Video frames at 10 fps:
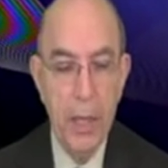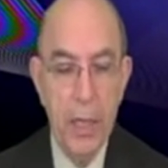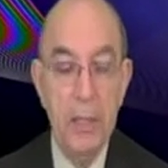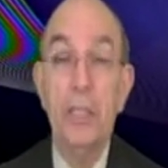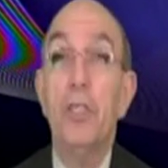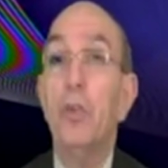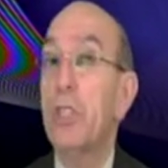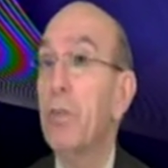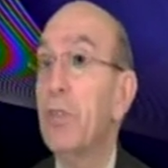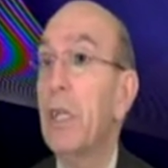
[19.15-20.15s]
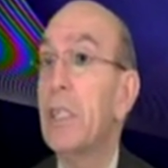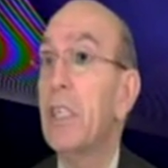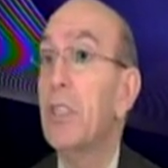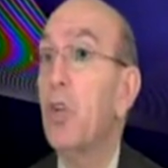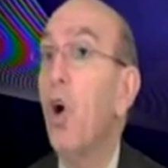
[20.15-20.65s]
And then the rest of the lesson
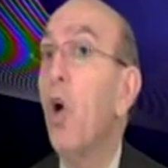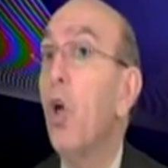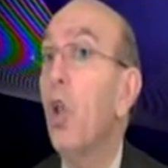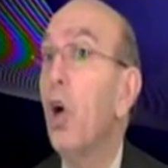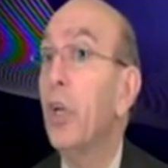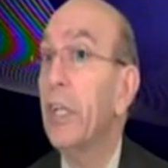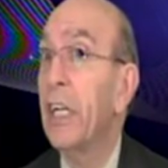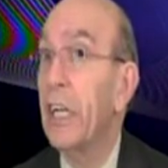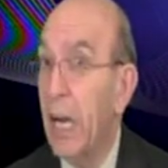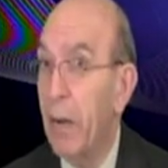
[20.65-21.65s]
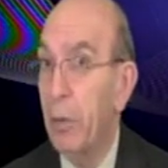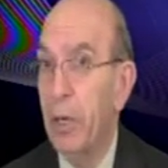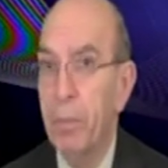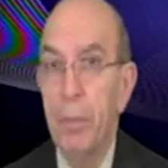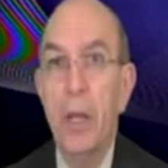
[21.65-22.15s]
is all on
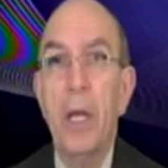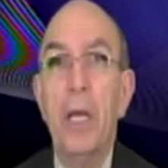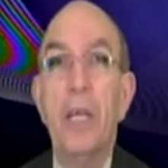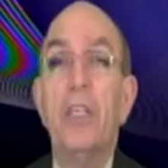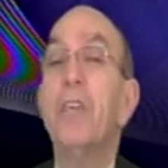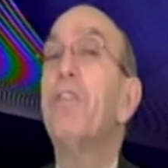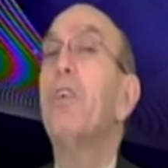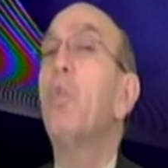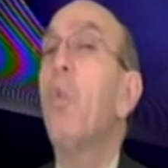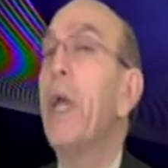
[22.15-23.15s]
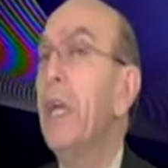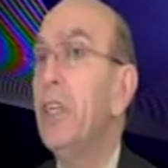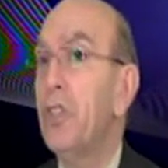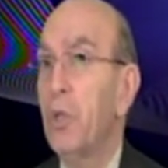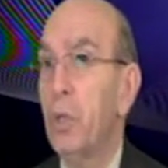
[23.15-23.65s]
grammar and different
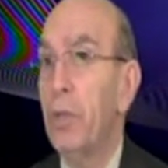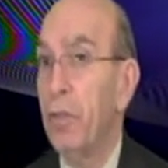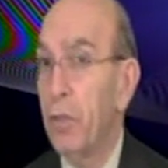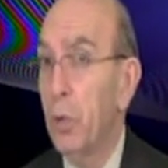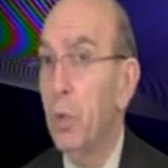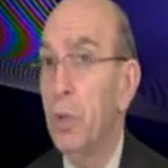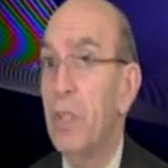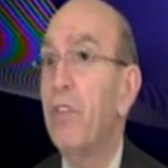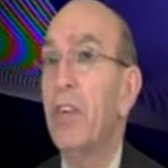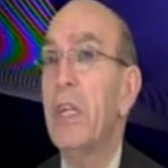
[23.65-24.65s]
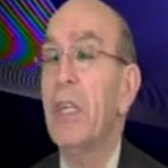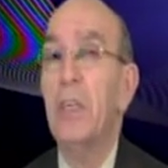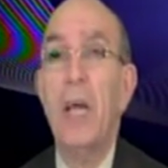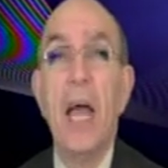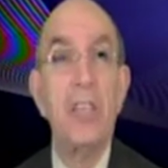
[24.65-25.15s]
ways to review different
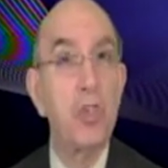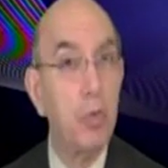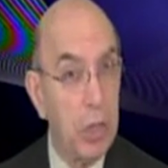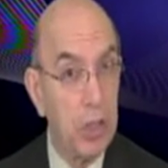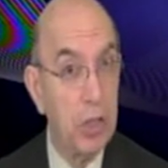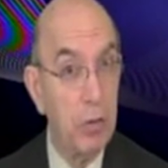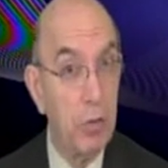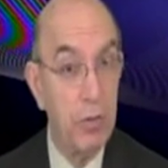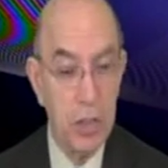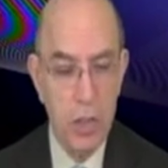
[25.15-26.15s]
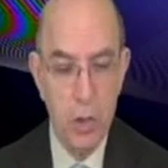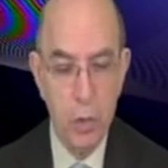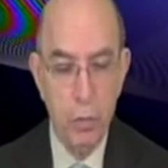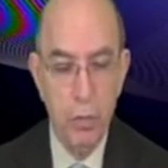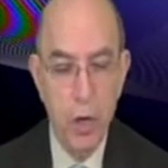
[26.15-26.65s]
structures that we've studied
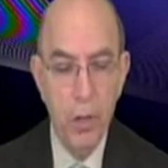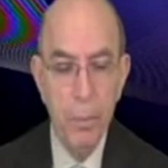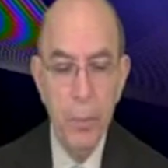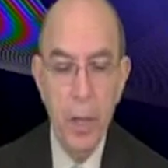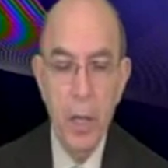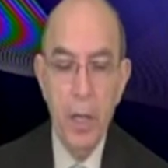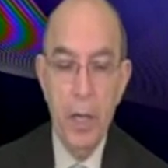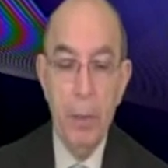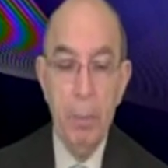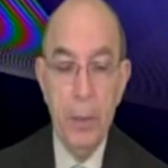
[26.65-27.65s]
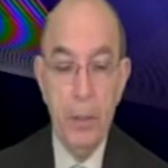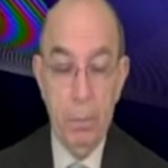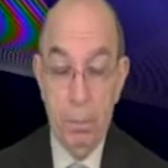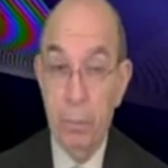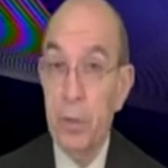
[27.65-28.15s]
so far. But
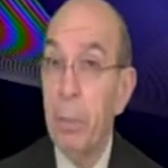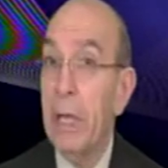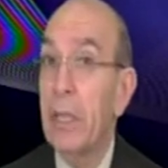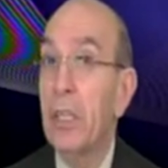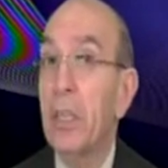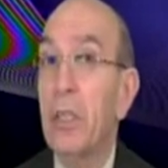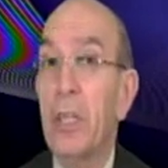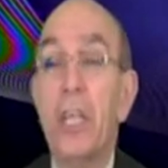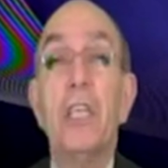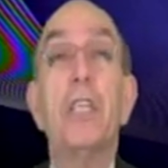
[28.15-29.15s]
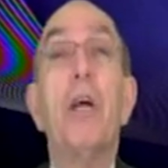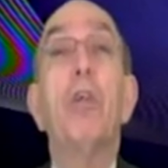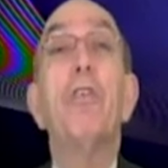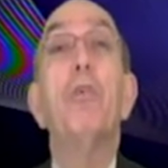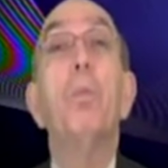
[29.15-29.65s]
the thing that I will
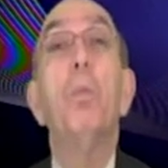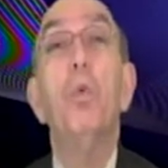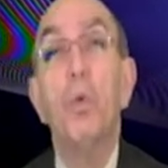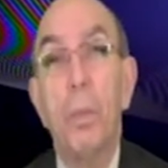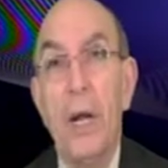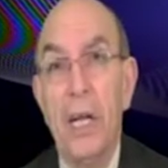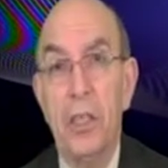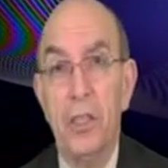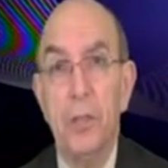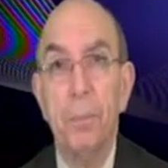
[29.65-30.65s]
give you more practice